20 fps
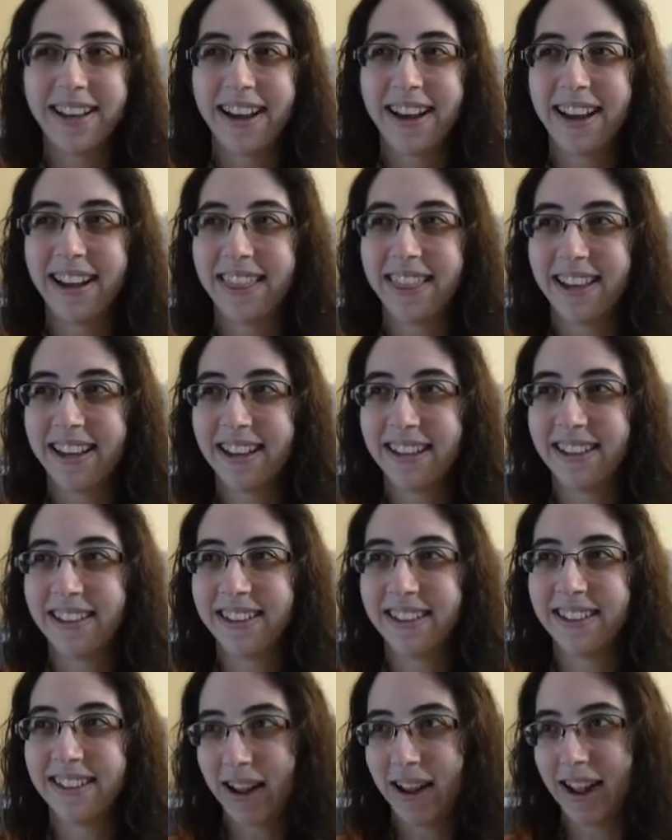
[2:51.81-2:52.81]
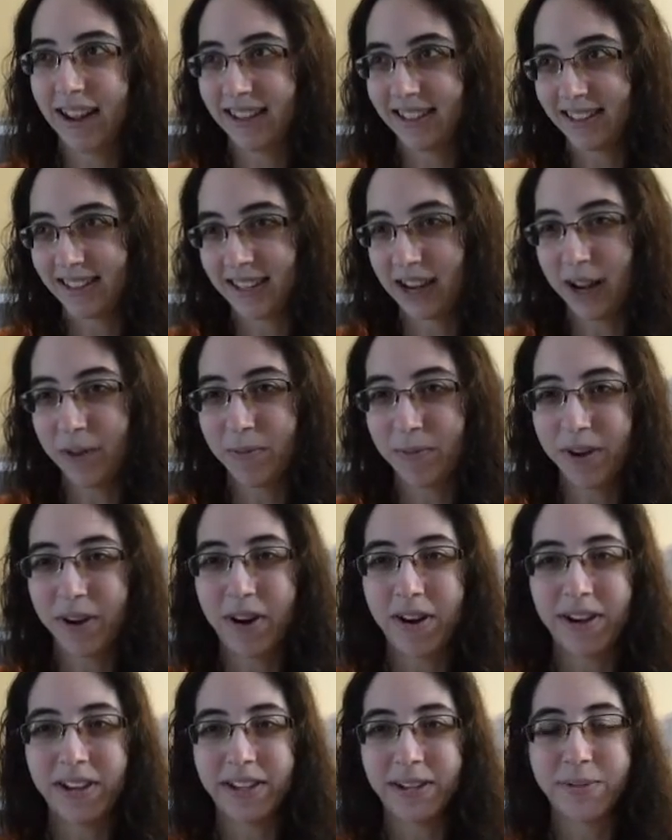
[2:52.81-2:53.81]
And then as time went
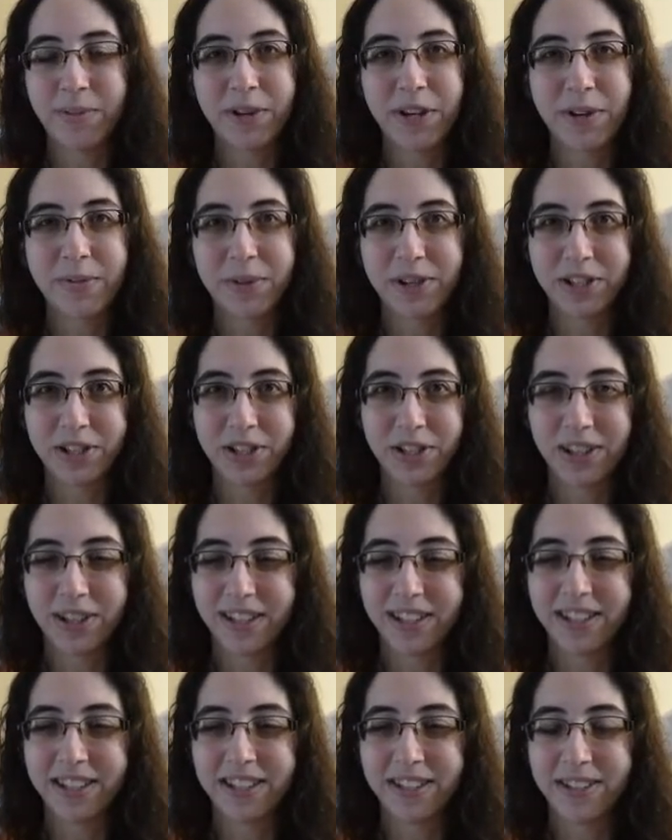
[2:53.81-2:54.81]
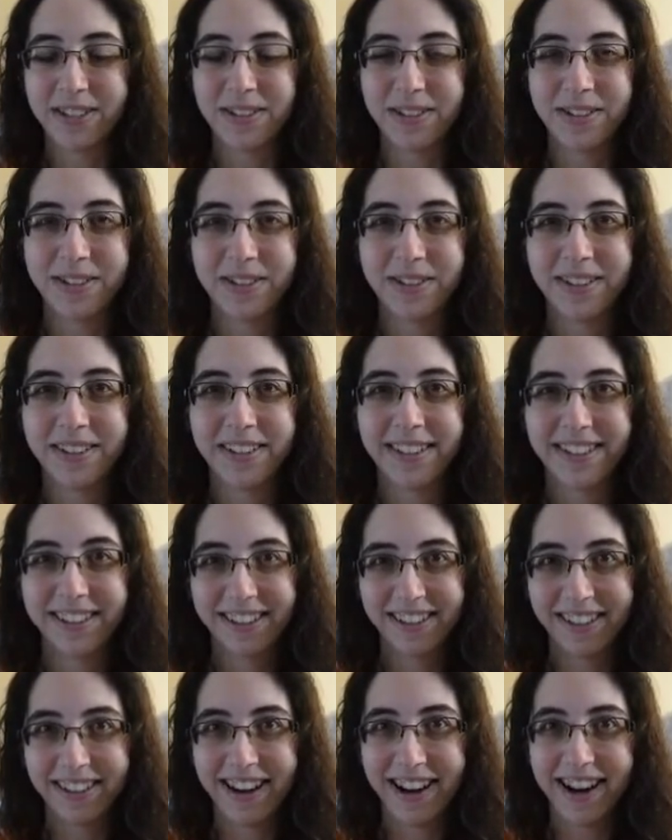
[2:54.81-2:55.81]
on, it pretty much turned into
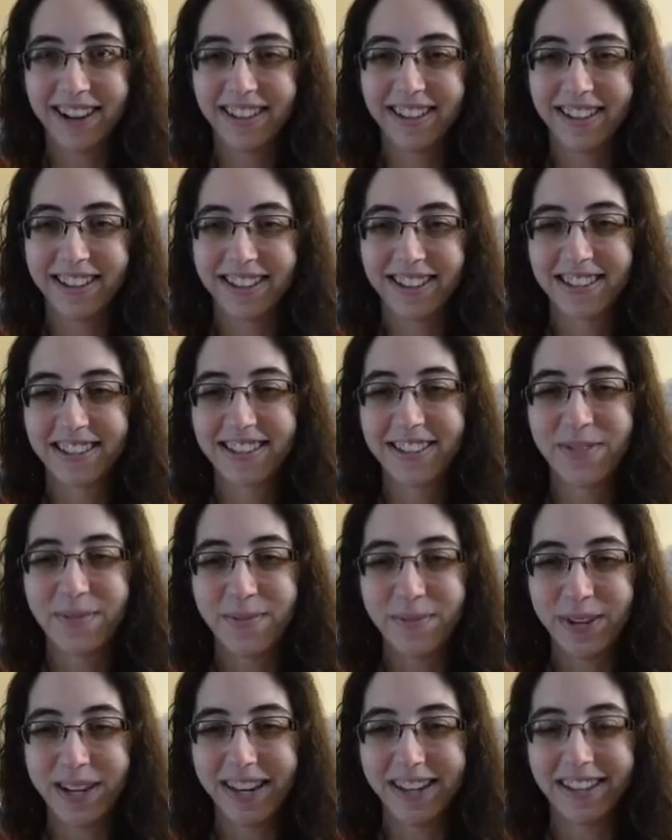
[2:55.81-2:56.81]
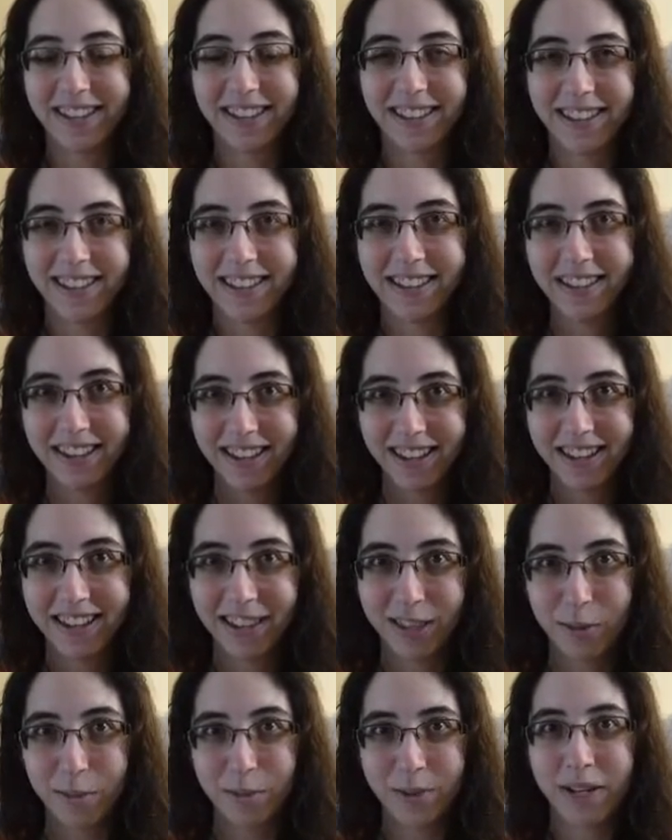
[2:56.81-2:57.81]
Alex being like
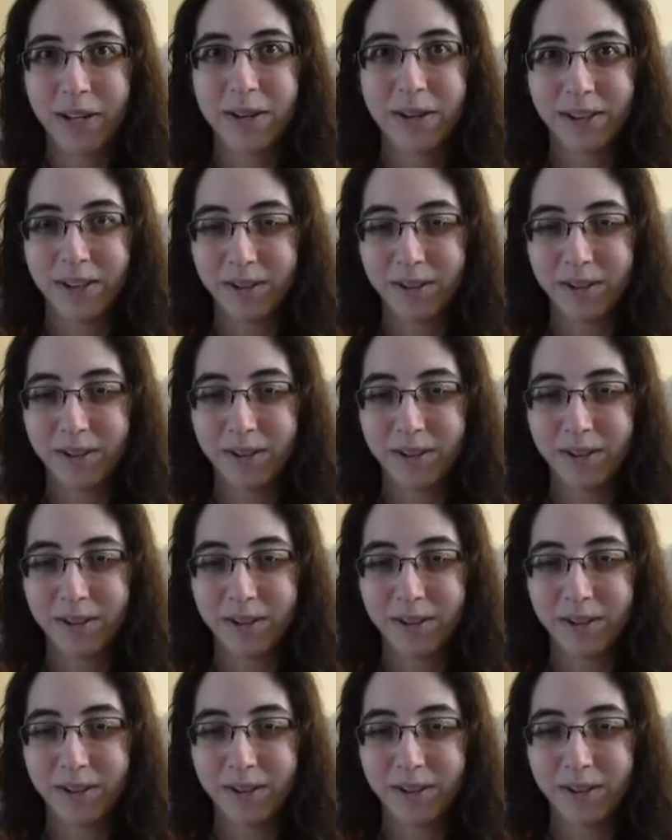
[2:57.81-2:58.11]
the big